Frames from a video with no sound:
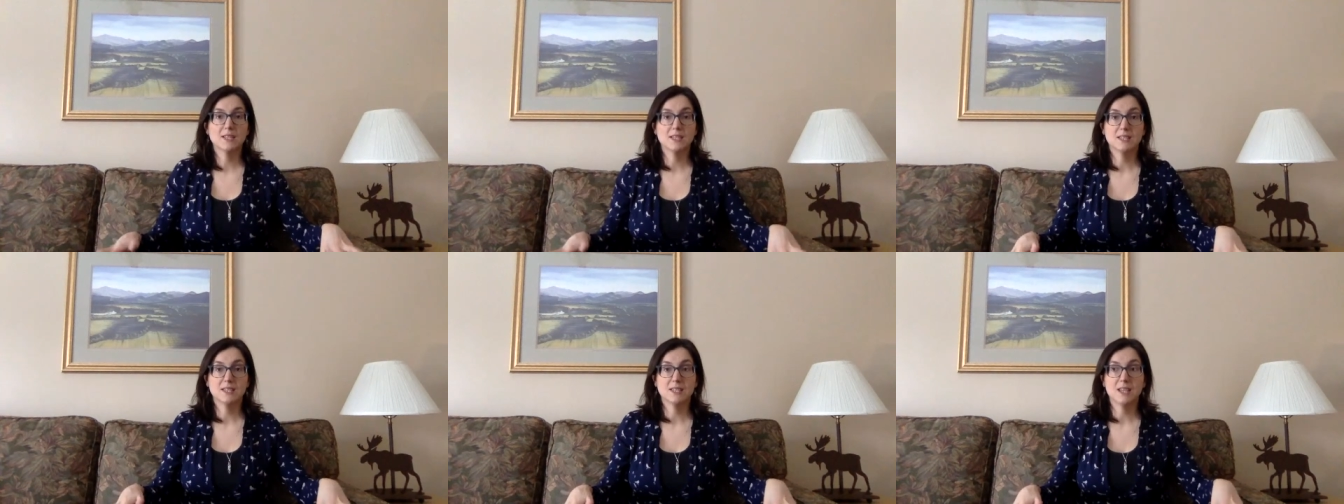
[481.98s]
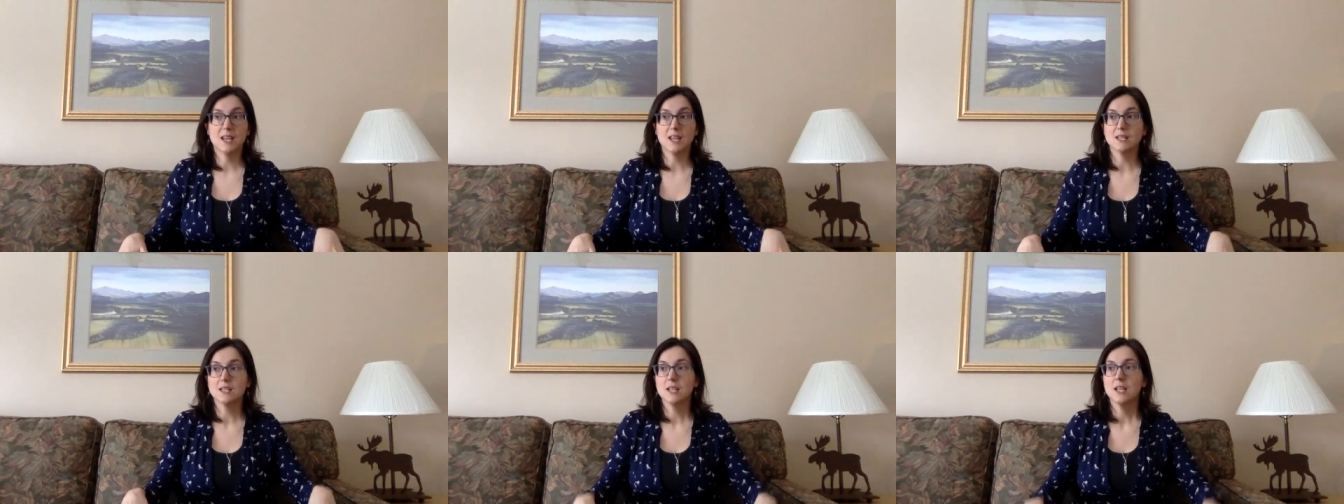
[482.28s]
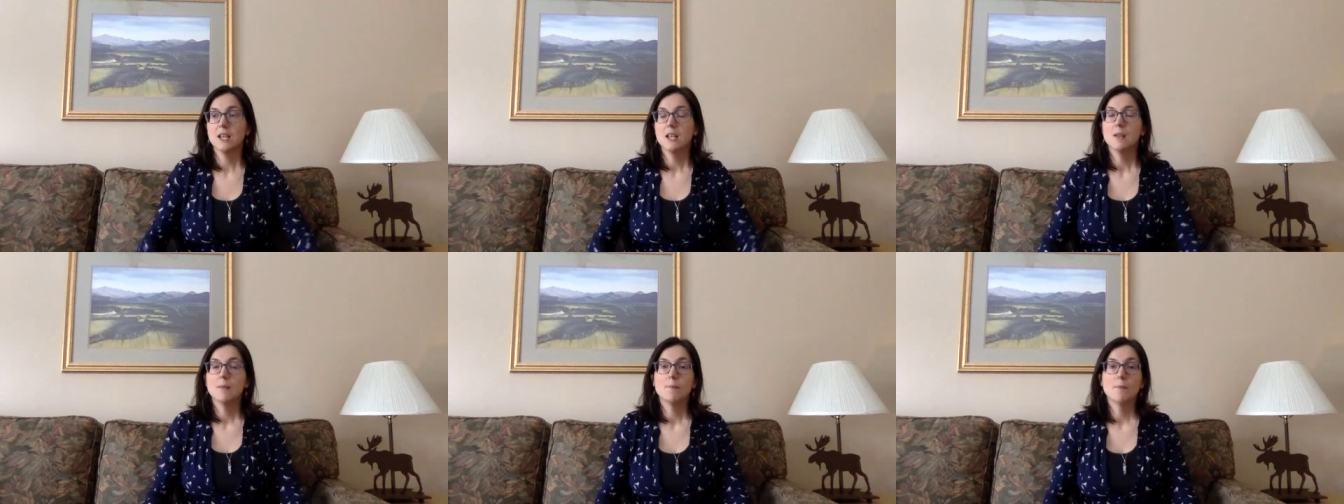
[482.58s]
to sit.
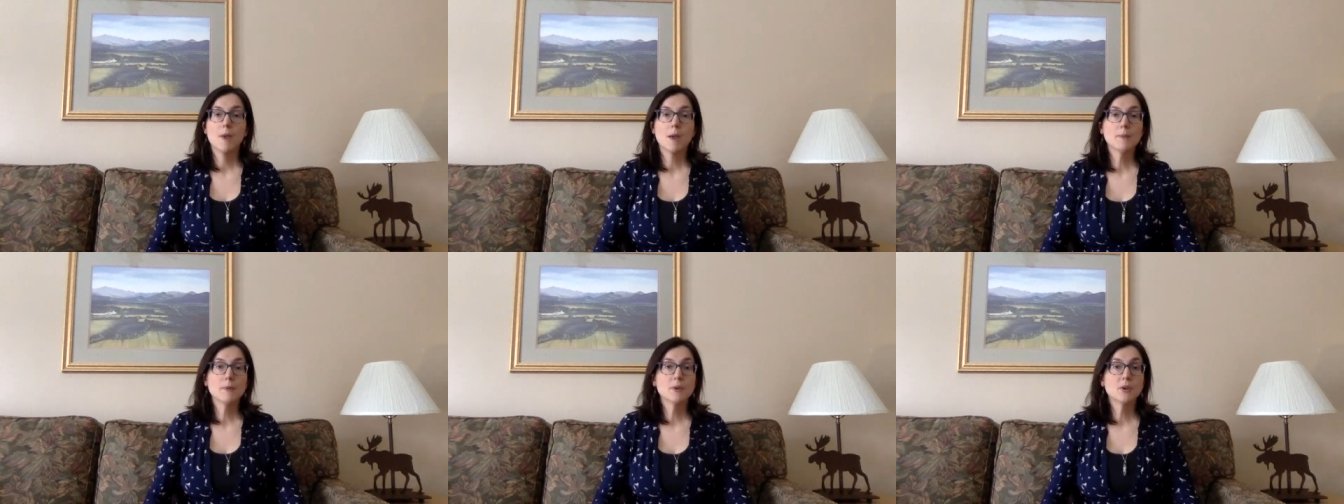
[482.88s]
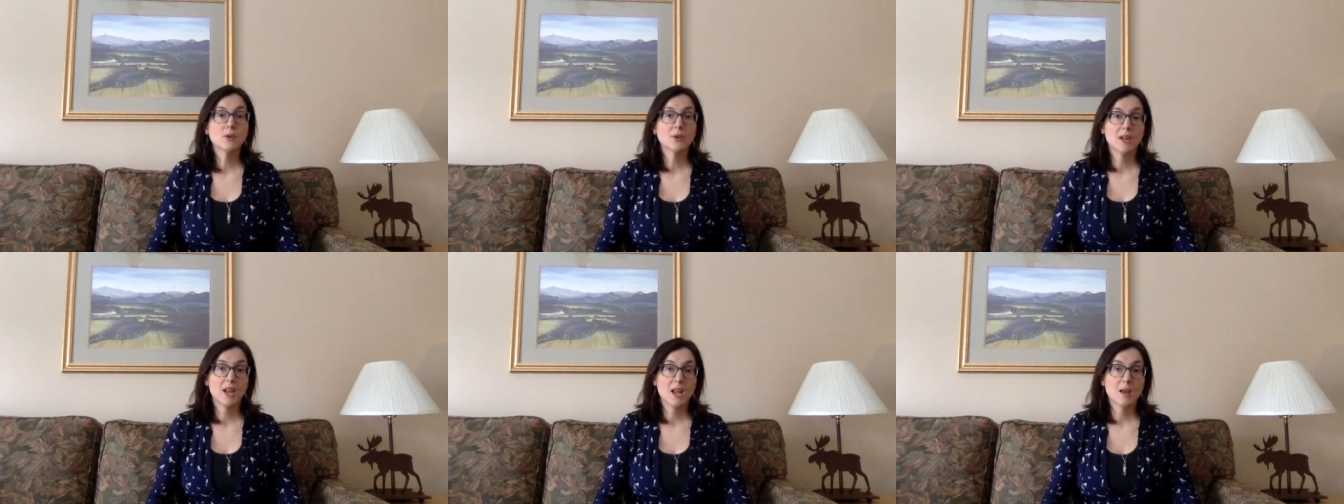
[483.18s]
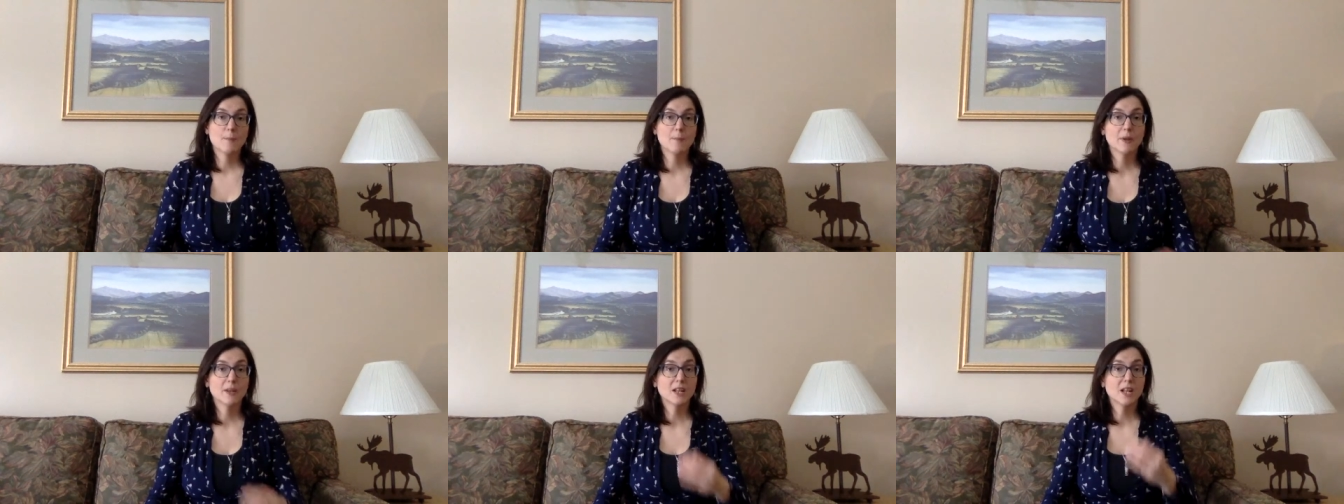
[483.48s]
Maybe you're
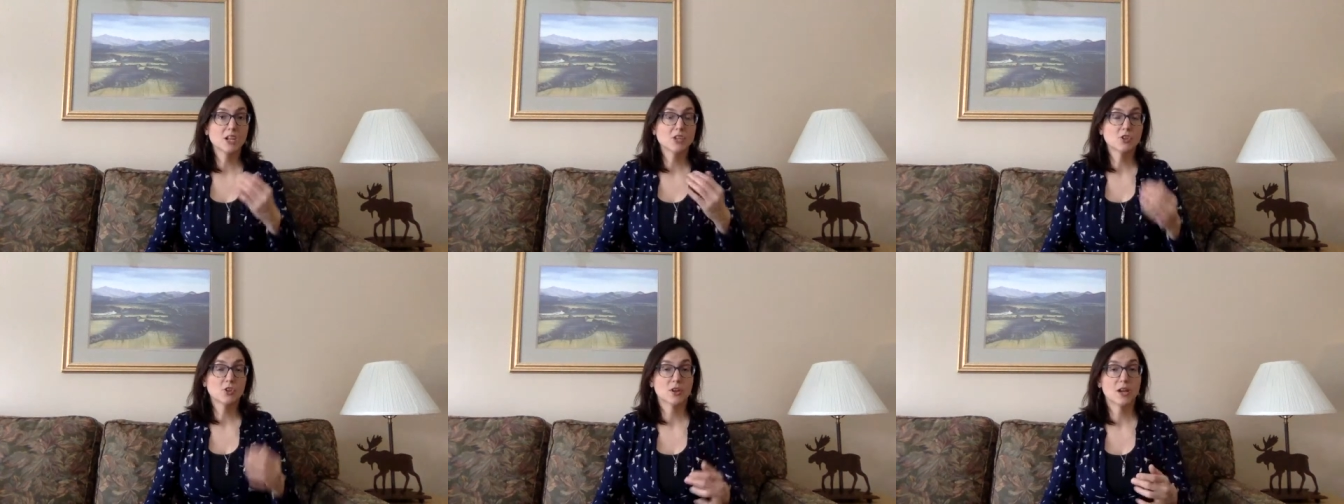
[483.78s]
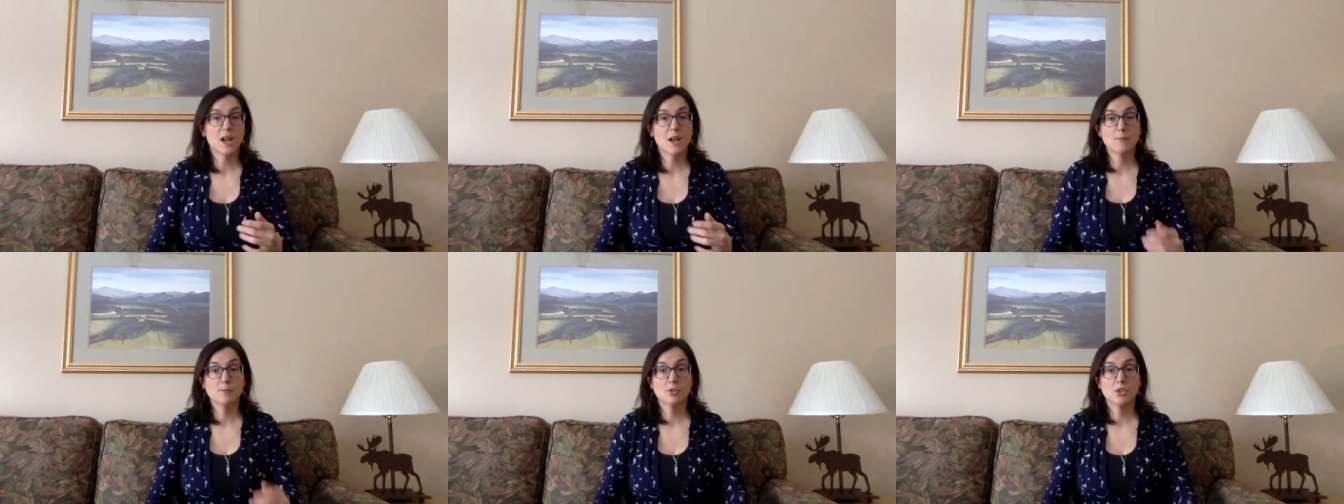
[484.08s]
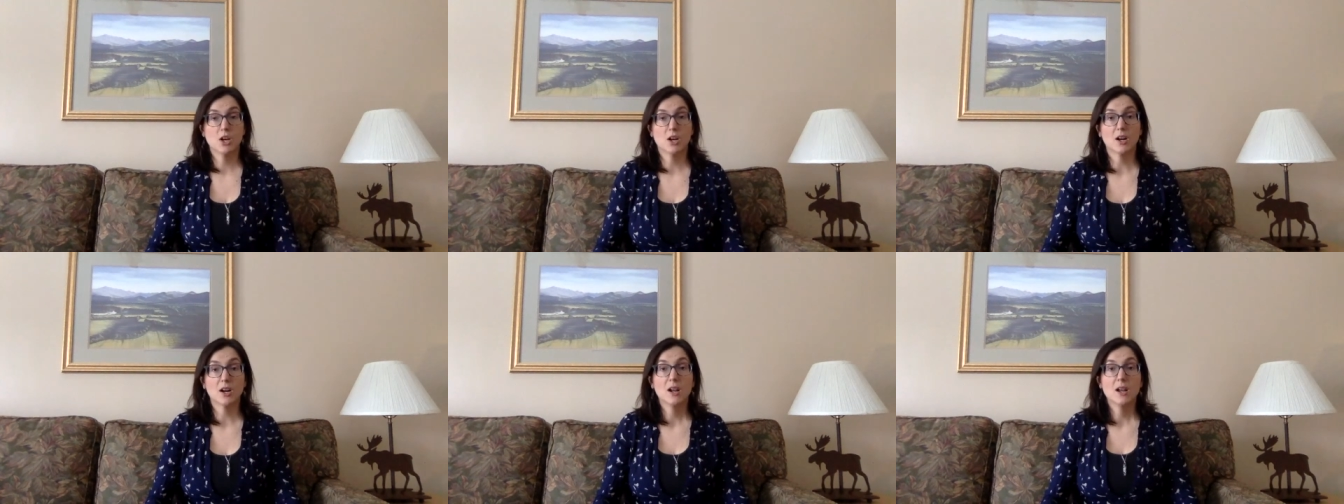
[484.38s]
camping, that's your camp
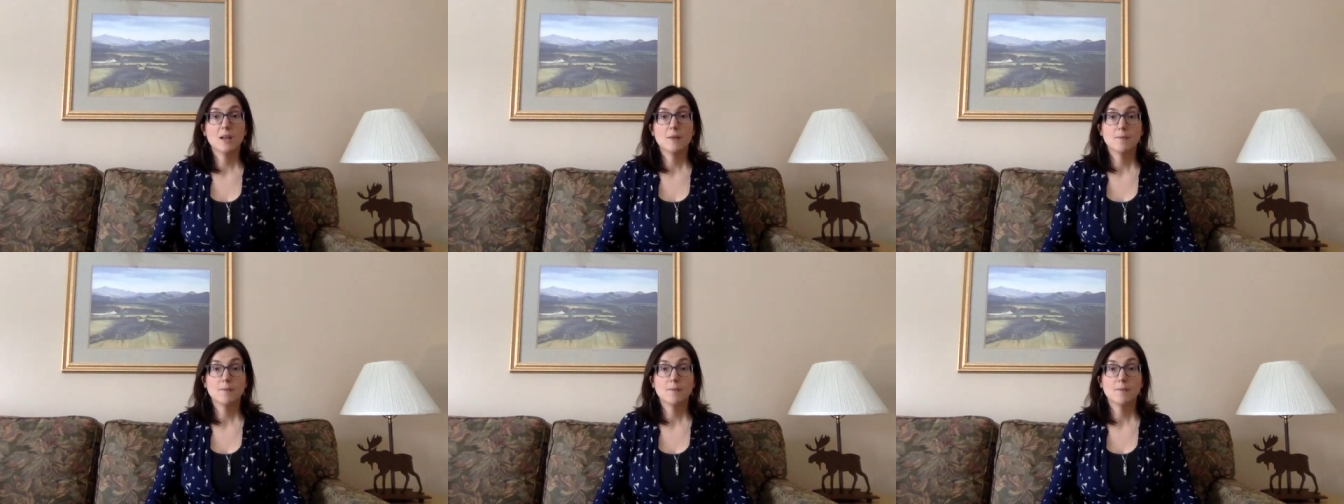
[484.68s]
chair.